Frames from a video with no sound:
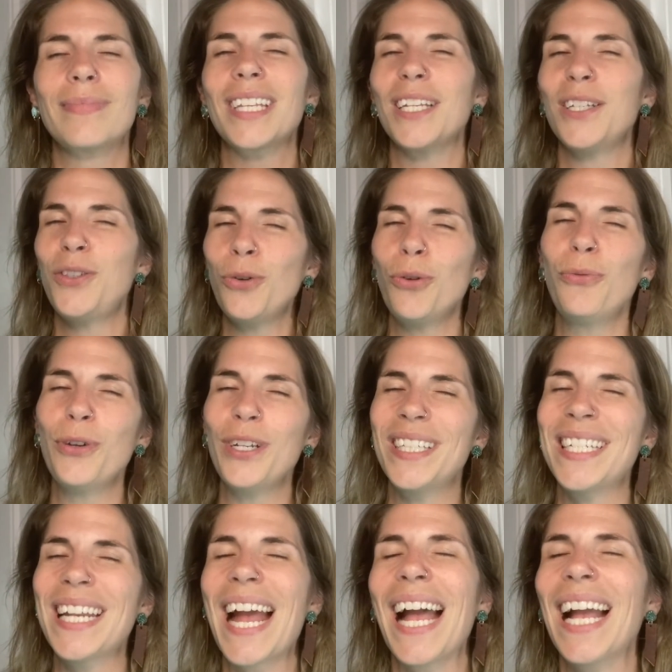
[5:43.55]
So if we
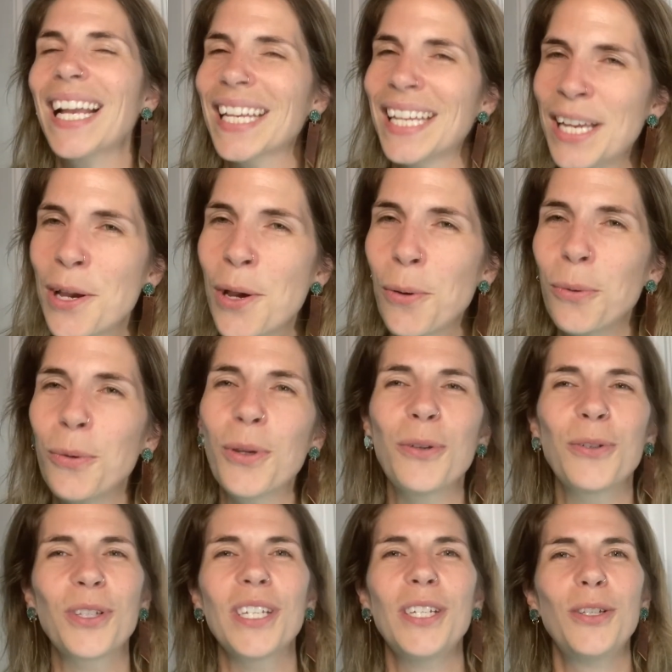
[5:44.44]
snack, we'll
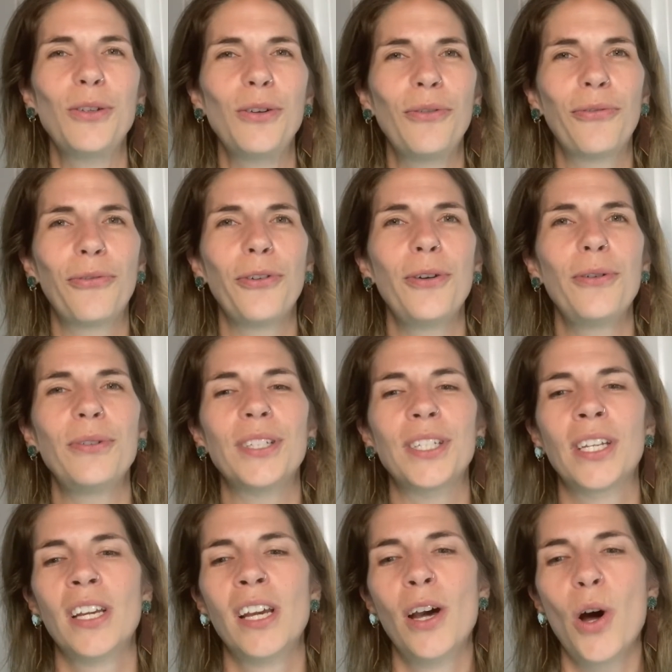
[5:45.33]
usually do
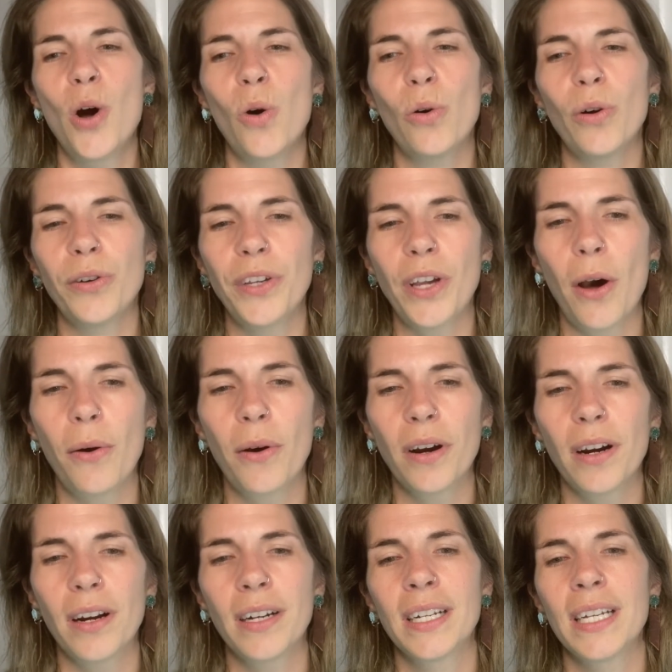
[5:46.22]
fruit or
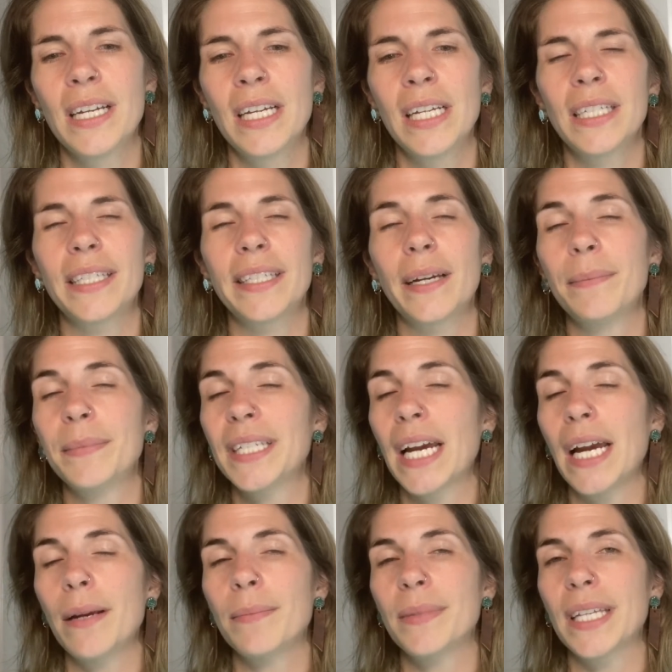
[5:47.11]
yogurt.
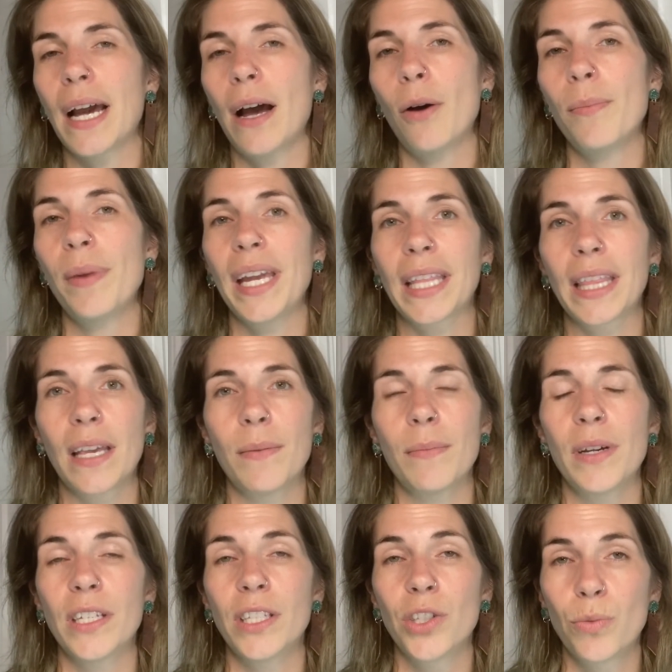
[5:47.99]
Sometimes I'll make
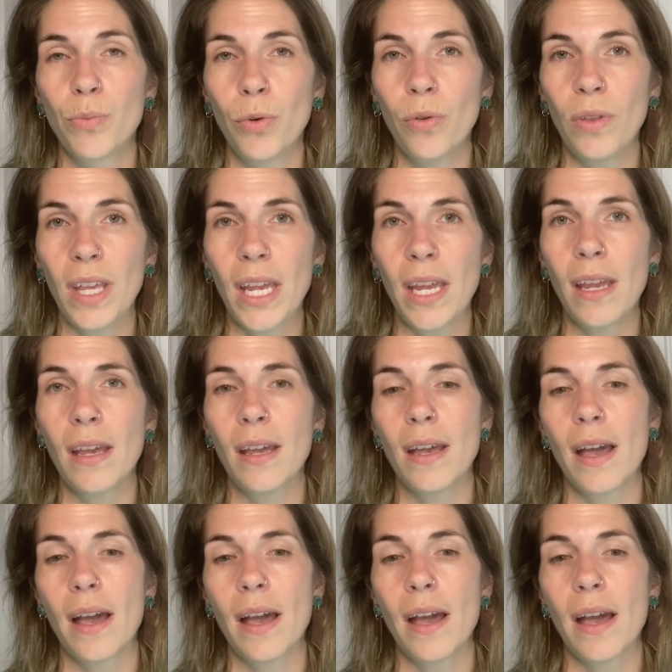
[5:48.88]
them a smoothie